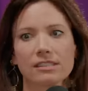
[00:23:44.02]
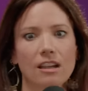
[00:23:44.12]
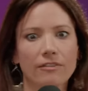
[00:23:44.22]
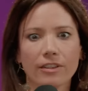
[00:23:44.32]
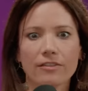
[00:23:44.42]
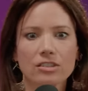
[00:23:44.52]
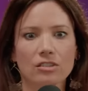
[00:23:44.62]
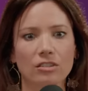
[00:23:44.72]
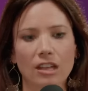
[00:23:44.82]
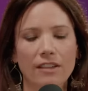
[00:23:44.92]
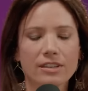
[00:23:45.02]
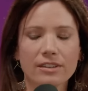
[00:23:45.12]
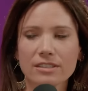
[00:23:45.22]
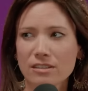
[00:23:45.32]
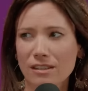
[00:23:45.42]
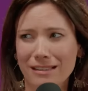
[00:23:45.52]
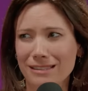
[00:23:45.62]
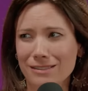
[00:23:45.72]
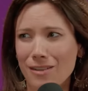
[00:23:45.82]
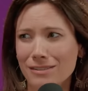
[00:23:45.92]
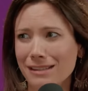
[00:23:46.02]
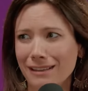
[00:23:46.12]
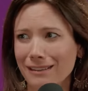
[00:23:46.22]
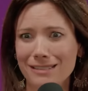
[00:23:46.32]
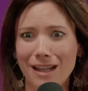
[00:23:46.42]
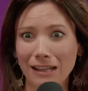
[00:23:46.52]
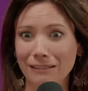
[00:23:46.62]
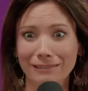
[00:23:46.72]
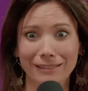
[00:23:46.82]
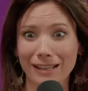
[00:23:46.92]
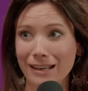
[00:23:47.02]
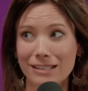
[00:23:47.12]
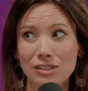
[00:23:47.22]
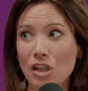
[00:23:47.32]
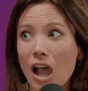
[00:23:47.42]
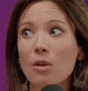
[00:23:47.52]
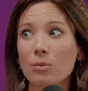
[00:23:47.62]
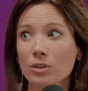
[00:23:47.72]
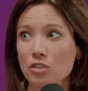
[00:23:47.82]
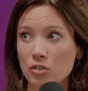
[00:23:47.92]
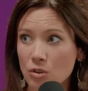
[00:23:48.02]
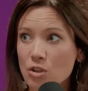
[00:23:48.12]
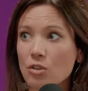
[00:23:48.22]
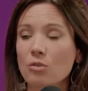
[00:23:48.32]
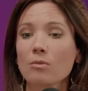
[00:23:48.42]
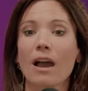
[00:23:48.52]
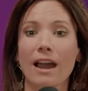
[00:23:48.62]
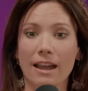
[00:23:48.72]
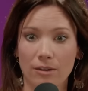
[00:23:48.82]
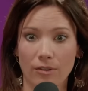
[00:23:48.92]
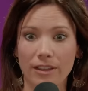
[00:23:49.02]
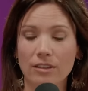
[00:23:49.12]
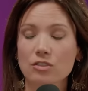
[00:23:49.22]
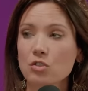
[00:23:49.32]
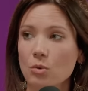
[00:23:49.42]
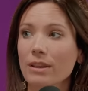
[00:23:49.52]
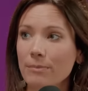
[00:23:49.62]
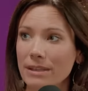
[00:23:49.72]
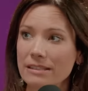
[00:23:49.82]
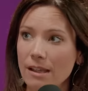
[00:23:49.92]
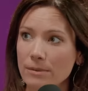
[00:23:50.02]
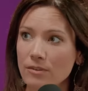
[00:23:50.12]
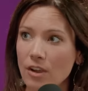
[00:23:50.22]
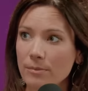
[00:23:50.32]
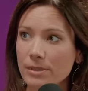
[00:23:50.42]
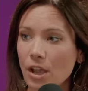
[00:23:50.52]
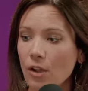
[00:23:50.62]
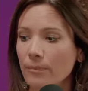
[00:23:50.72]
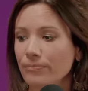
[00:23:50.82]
stuff, live this certain lifestyle. It's, it's exhausting. It's not it is not where true, I don't think, joy and peace comes from. So